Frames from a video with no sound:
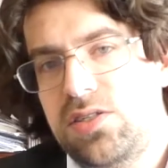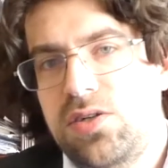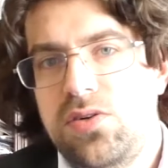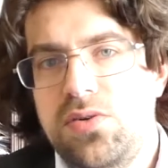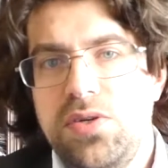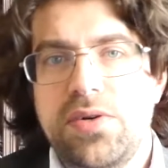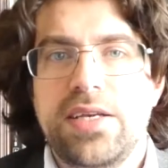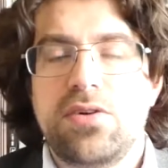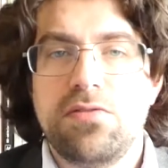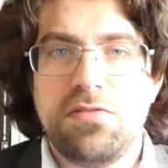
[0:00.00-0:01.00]
So you
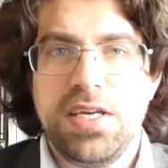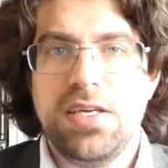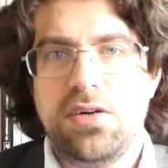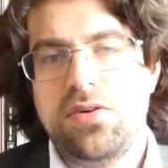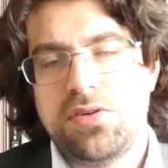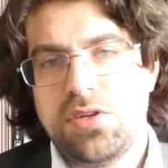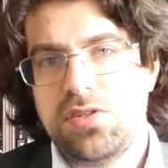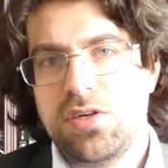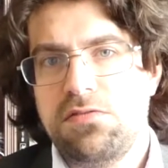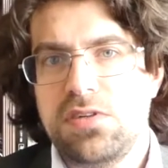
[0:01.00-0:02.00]
can configure on the
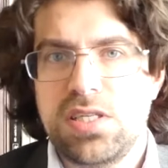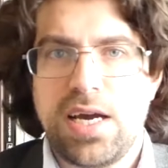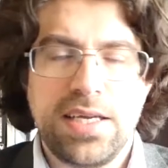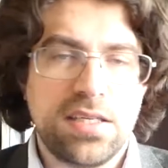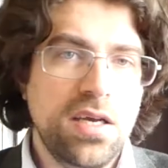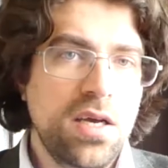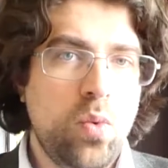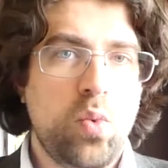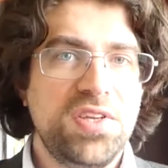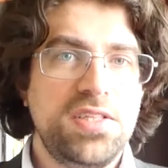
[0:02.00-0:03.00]
server side
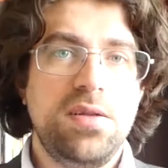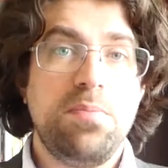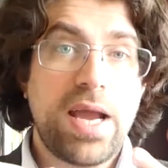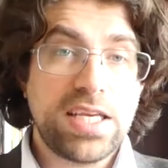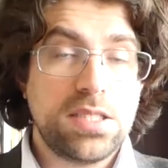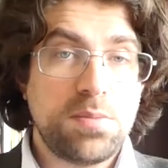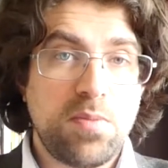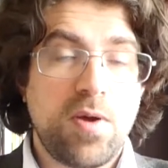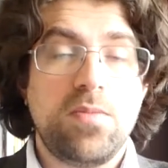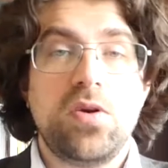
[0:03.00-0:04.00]
what is the
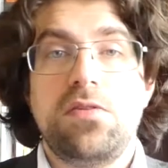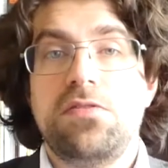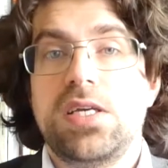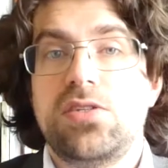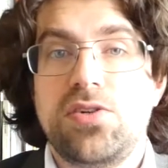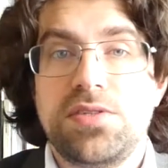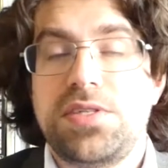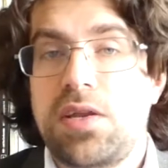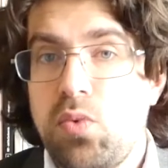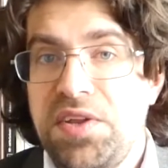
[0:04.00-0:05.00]
maximum number of
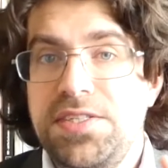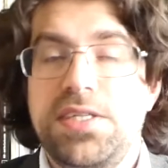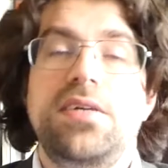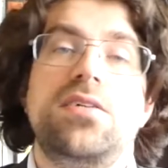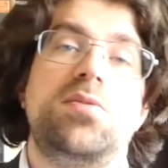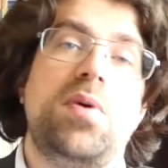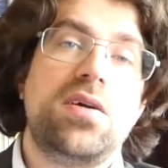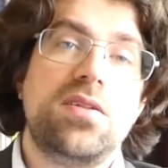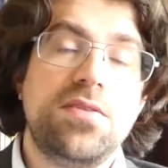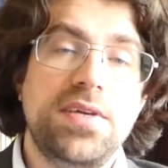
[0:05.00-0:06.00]
results that one single
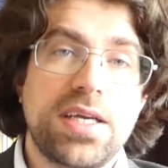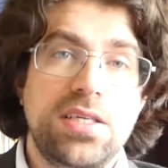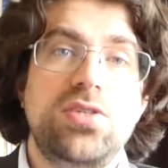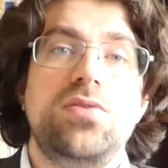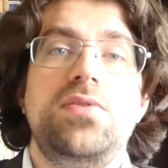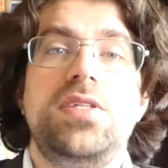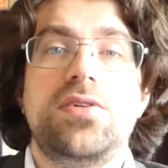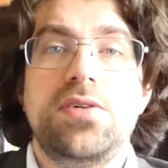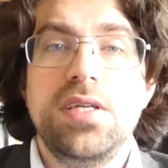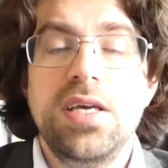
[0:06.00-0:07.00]
SPARQL query should
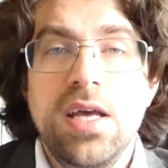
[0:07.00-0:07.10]
return.